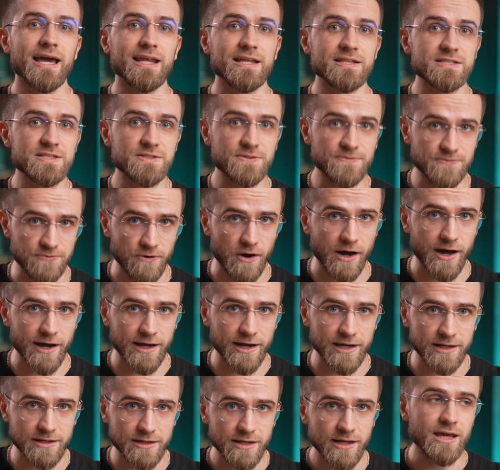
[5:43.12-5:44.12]
and it's
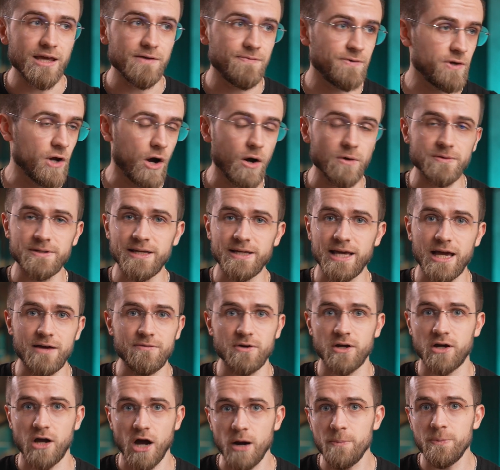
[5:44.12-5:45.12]
fine if you only have
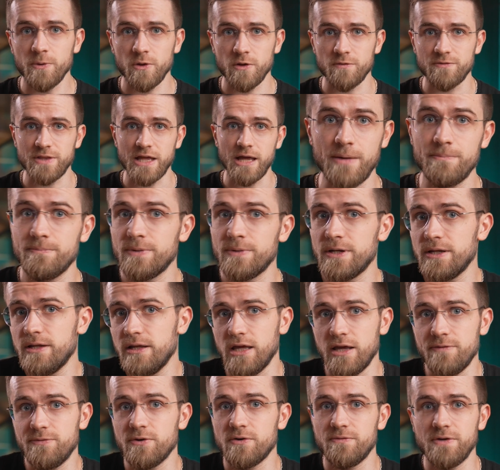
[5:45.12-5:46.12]
a couple of them, but
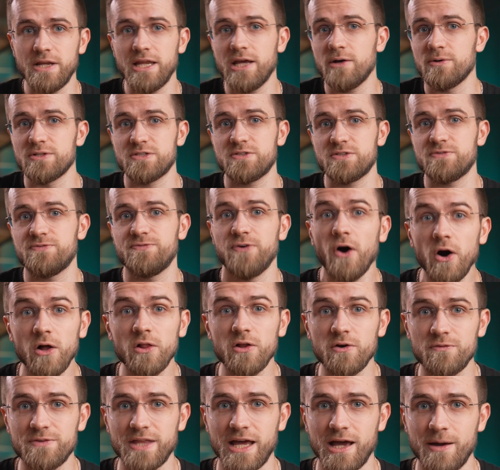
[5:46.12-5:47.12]
if your video is
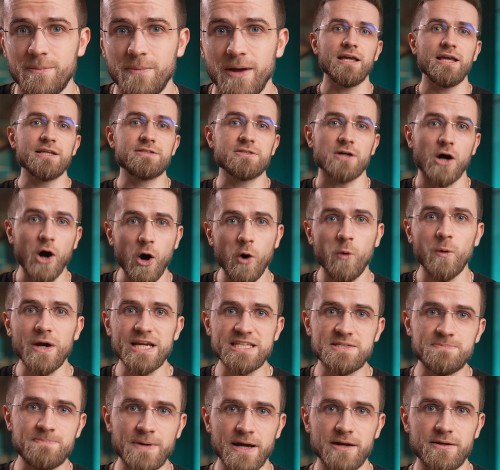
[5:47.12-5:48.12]
full of them, it's
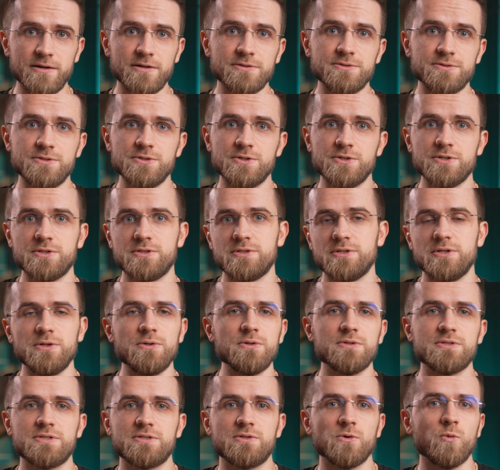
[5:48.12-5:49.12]
always better to just
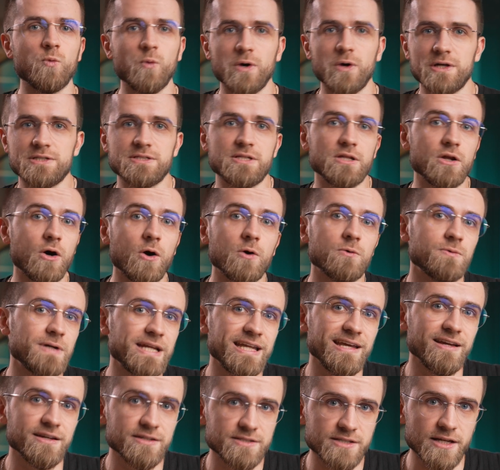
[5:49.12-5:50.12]
use the ones that
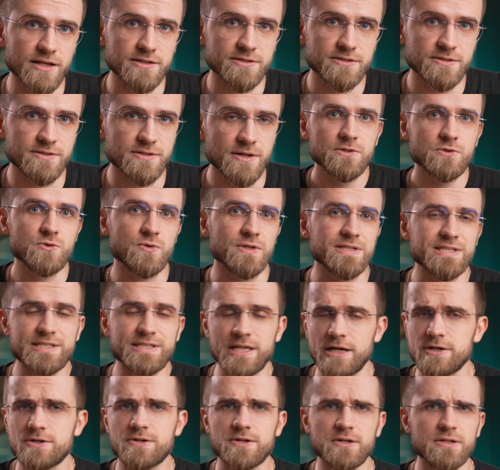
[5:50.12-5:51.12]
already exist.
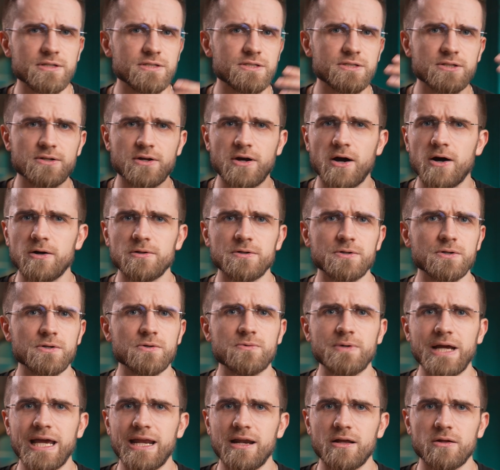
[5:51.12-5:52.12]
Transitions, color
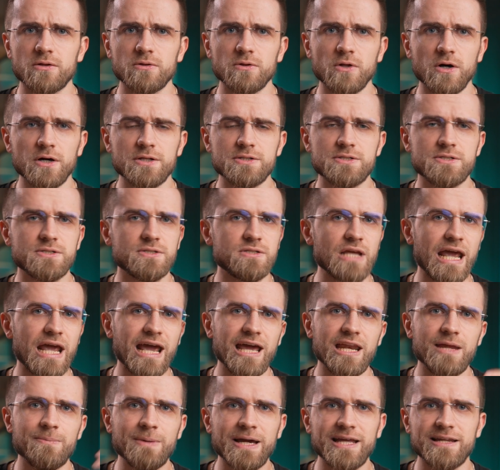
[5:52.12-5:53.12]
grading, LUTs,
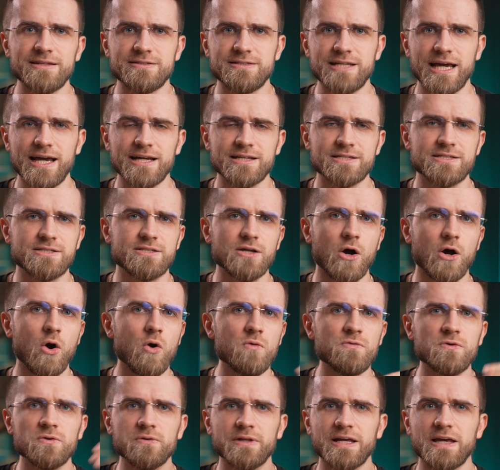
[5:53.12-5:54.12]
animated text,
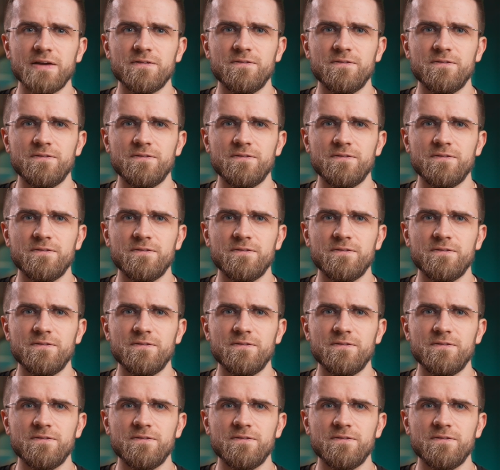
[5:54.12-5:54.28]
overlay